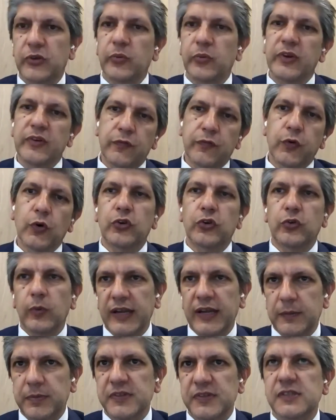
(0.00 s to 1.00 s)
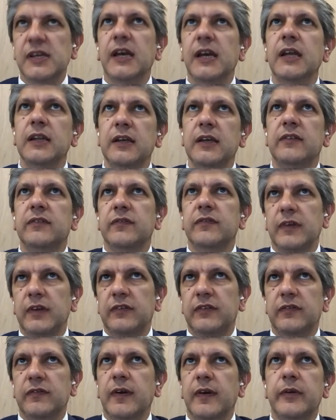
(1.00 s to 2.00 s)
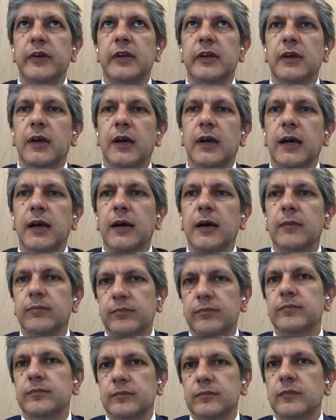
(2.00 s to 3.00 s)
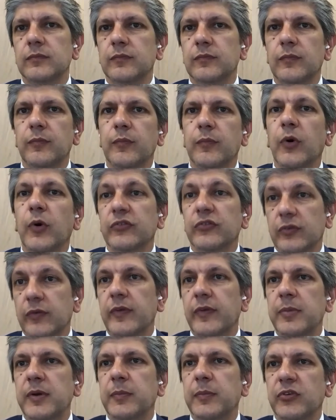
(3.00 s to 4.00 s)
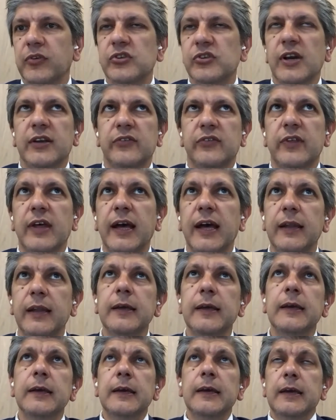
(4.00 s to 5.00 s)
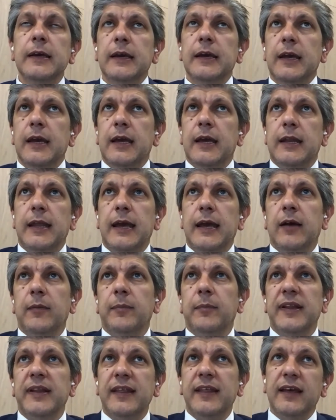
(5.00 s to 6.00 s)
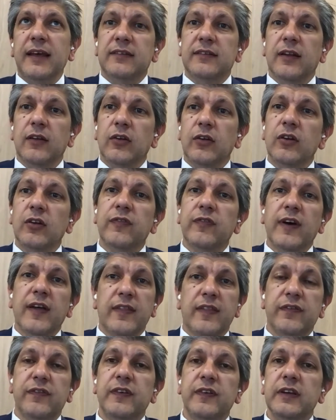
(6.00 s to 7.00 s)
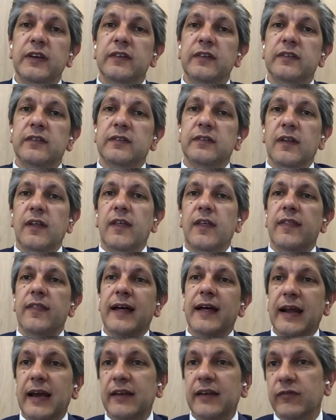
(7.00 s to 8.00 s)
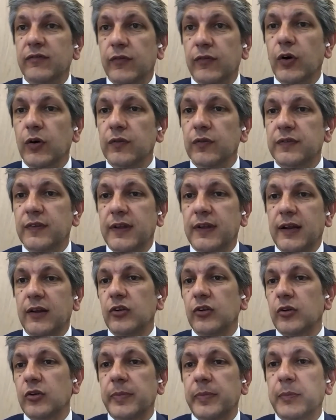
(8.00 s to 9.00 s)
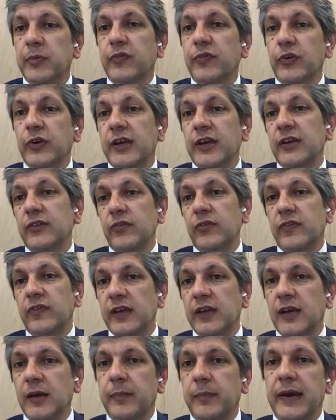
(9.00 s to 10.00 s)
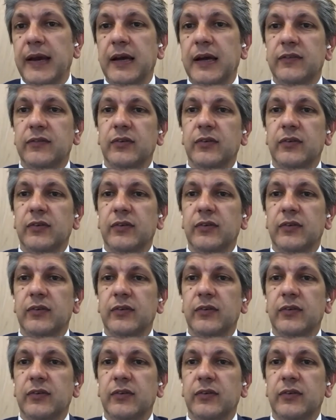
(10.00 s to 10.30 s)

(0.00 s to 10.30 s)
Between 4 to 8%. It's very, most of the people charge that. Now, but there's a lot of other fees that are involved that a lot of people forget to think about.